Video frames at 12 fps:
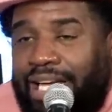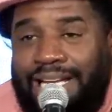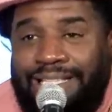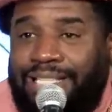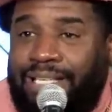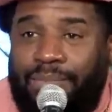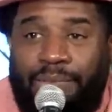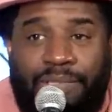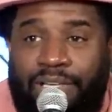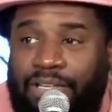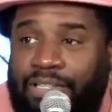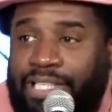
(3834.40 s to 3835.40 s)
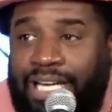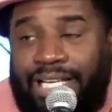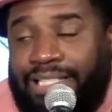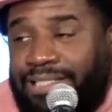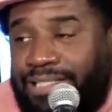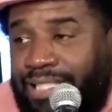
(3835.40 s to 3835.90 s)
I mean, like, I can come up with all
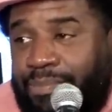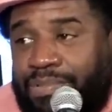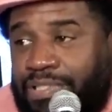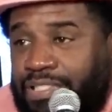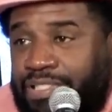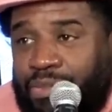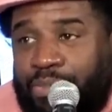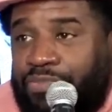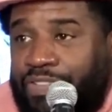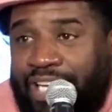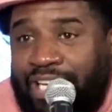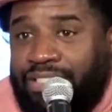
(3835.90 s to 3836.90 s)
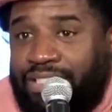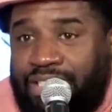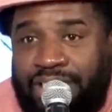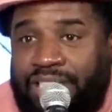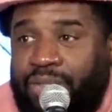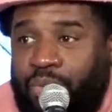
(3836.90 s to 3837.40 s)
kind of examples of super
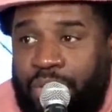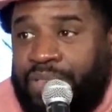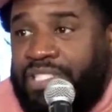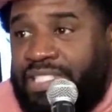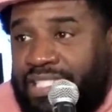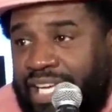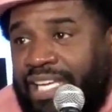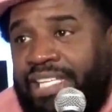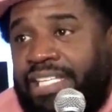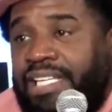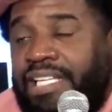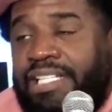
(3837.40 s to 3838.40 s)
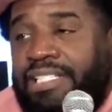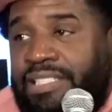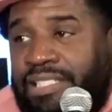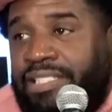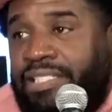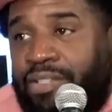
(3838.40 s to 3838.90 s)
foul shit that women say
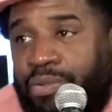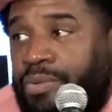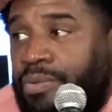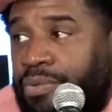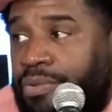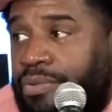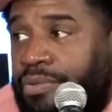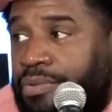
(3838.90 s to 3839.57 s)
to you